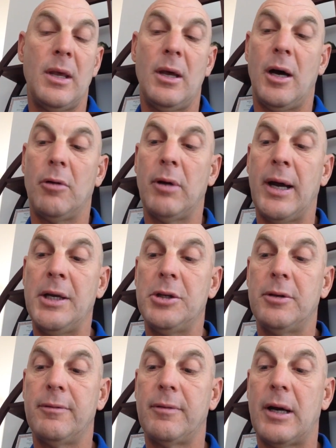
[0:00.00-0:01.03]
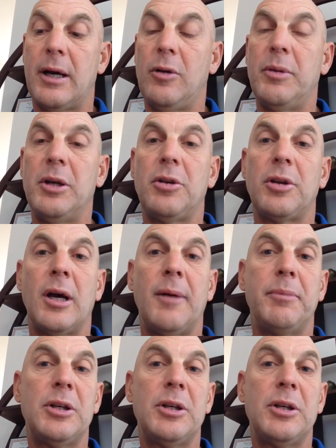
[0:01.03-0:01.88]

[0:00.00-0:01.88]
a range of ailments, um,